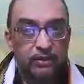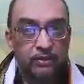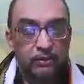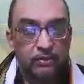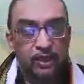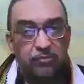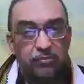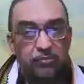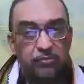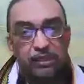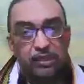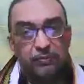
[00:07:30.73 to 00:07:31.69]
you can
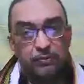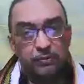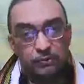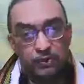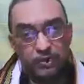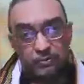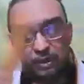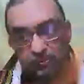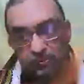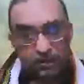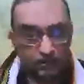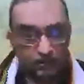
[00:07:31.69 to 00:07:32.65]
measure up to 1
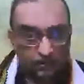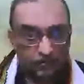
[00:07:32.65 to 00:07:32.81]
millimeter.